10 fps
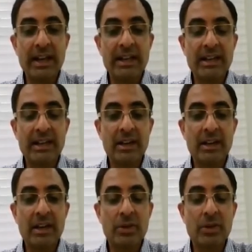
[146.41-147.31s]
And
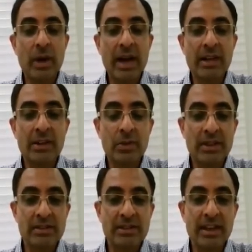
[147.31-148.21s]
to add to
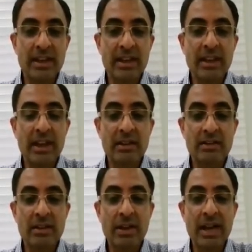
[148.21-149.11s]
this, the
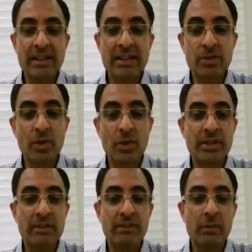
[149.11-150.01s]
ultrasound has its own set
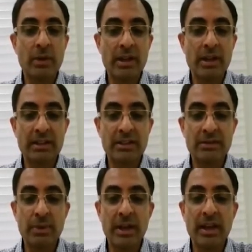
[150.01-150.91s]
of advantages,
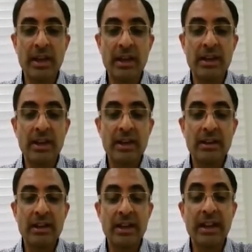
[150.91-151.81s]
being
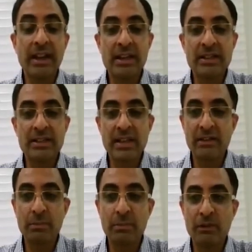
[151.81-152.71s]
the clinical
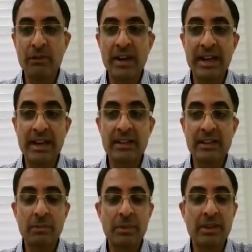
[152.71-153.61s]
safety profile, at
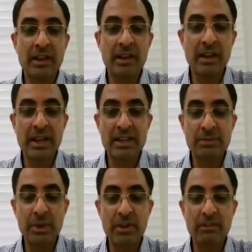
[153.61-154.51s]
least from a theoretical
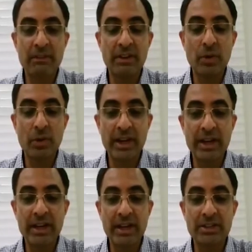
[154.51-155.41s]
aspect of having no
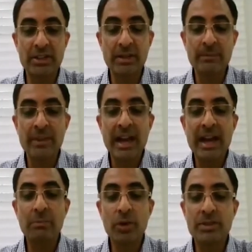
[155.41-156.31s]
radiation,
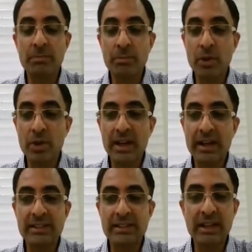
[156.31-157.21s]
and most
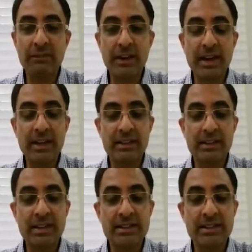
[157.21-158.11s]
importantly, significant
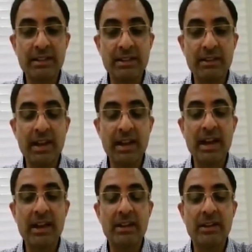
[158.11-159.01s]
sensitivity
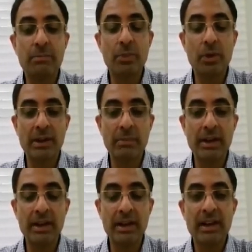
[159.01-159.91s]
and the
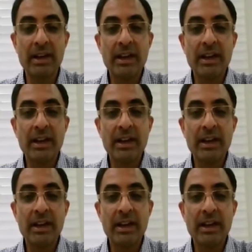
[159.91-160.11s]
portability.